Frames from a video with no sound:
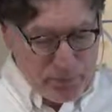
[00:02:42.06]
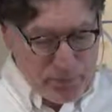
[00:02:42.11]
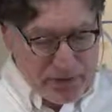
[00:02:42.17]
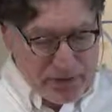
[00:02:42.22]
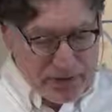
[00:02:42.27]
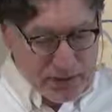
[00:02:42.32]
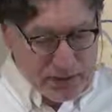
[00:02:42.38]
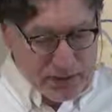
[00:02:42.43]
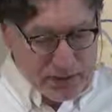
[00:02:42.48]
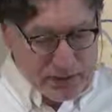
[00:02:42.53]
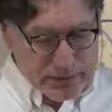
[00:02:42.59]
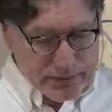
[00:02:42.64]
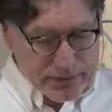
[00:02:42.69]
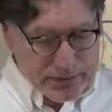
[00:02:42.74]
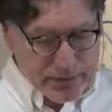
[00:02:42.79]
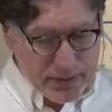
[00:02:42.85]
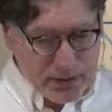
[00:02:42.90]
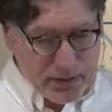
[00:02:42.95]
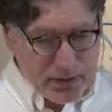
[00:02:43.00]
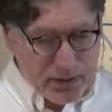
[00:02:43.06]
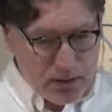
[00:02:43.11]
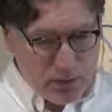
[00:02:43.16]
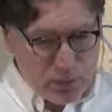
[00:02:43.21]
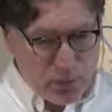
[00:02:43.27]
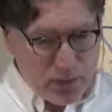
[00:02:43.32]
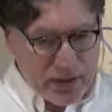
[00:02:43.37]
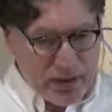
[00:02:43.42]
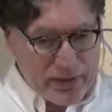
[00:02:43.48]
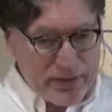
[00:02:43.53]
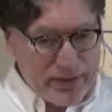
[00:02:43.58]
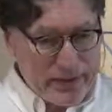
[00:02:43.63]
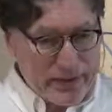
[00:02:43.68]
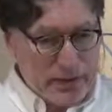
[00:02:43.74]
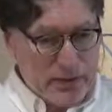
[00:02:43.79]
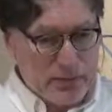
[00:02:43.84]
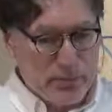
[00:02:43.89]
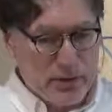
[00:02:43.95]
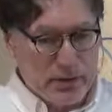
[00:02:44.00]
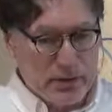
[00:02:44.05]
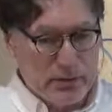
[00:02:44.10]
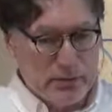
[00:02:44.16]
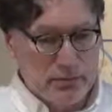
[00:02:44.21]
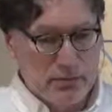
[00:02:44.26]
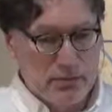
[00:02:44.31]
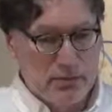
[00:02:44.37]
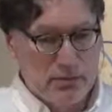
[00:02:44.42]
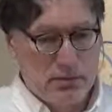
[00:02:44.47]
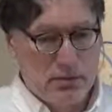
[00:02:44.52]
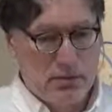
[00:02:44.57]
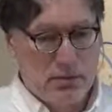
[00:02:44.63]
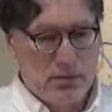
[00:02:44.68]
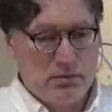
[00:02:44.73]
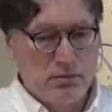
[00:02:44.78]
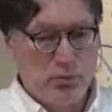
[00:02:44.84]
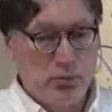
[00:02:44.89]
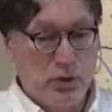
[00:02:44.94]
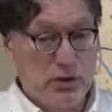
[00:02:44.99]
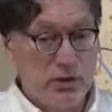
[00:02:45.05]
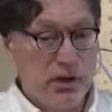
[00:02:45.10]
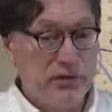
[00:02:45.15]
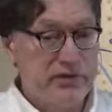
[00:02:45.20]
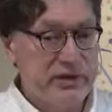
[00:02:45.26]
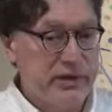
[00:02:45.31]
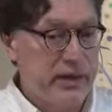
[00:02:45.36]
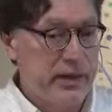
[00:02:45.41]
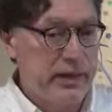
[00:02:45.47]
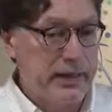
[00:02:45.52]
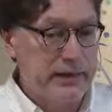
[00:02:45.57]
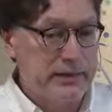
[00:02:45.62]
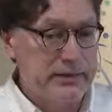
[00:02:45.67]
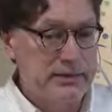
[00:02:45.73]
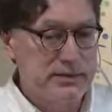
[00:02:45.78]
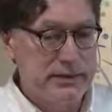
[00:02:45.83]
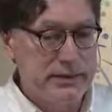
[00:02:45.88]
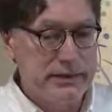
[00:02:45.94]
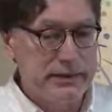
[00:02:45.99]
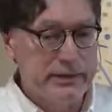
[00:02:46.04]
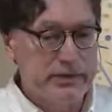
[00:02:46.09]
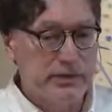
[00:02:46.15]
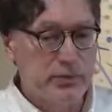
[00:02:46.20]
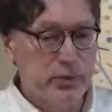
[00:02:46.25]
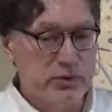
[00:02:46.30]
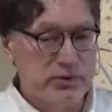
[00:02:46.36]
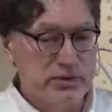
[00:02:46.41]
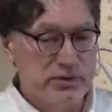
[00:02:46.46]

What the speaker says: because when I think about what loving kindness is,